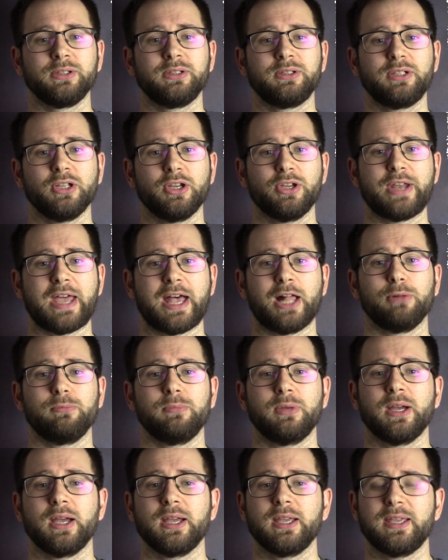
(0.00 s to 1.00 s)
Dernhelm,
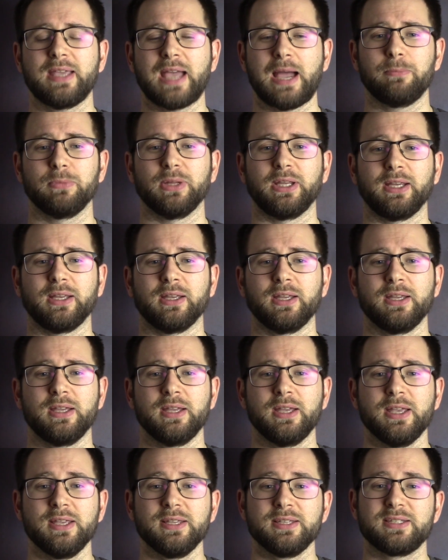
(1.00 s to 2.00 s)
Gambling,
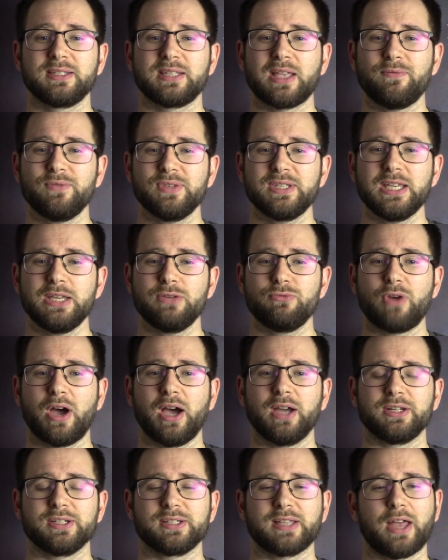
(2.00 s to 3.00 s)
17
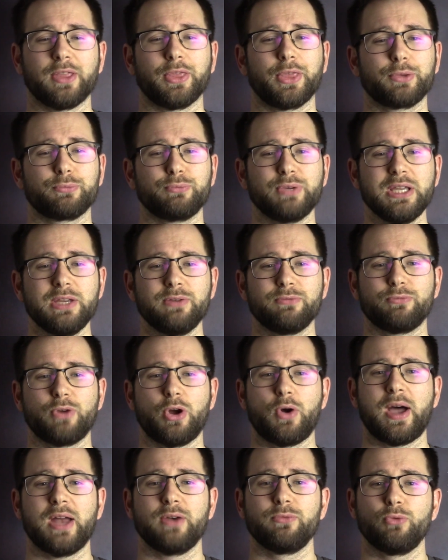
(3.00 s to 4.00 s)
riders and 3
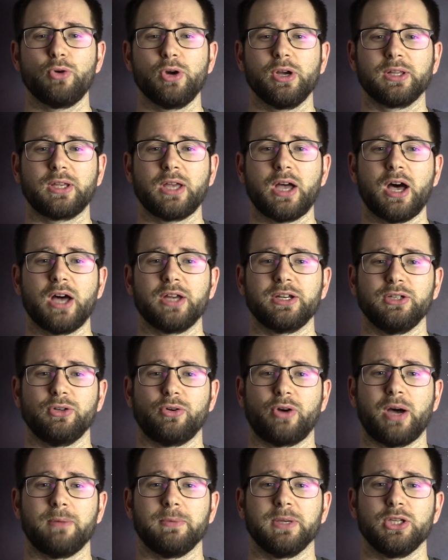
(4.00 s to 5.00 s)
Rohan Royal Guard in
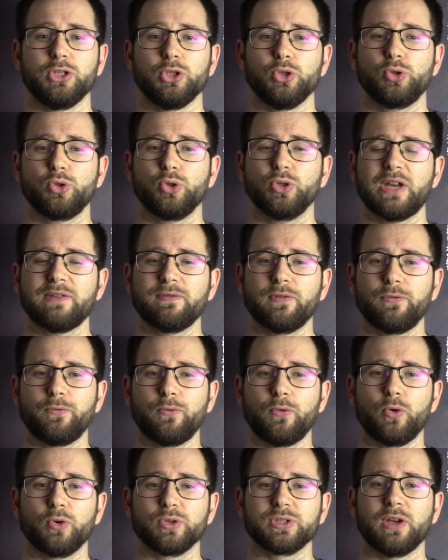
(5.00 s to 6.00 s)
your army, you should have a
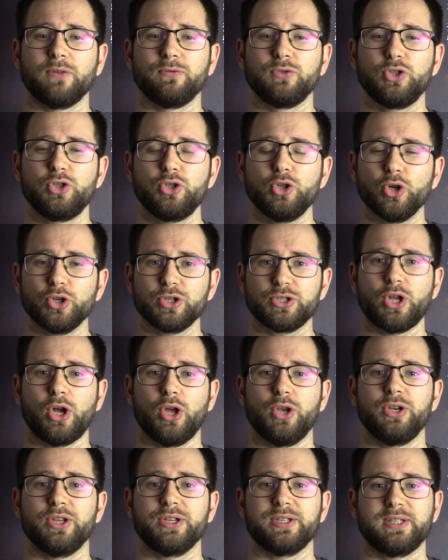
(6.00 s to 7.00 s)
force of just
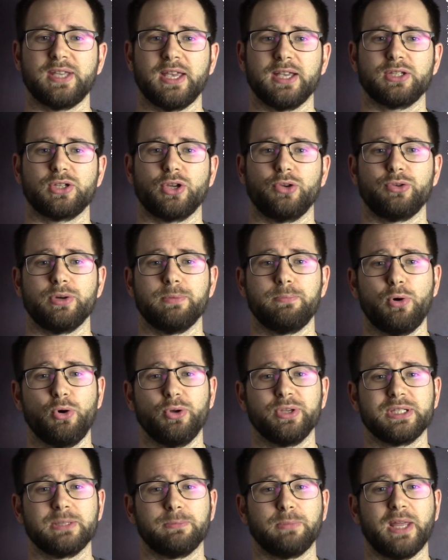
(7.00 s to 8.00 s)
under 600
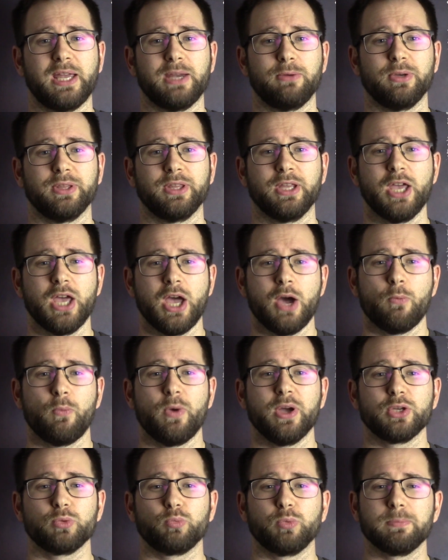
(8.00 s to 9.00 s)
points to play with,
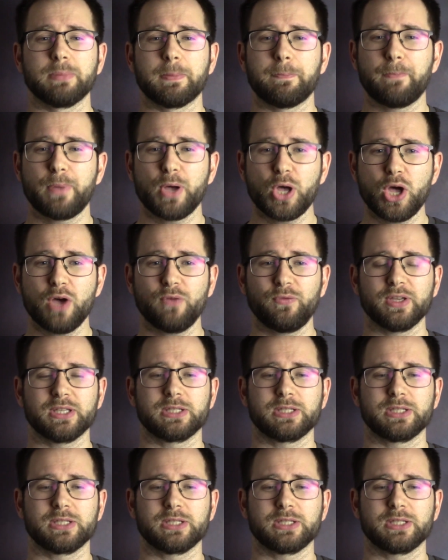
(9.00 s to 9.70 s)
which will be perfect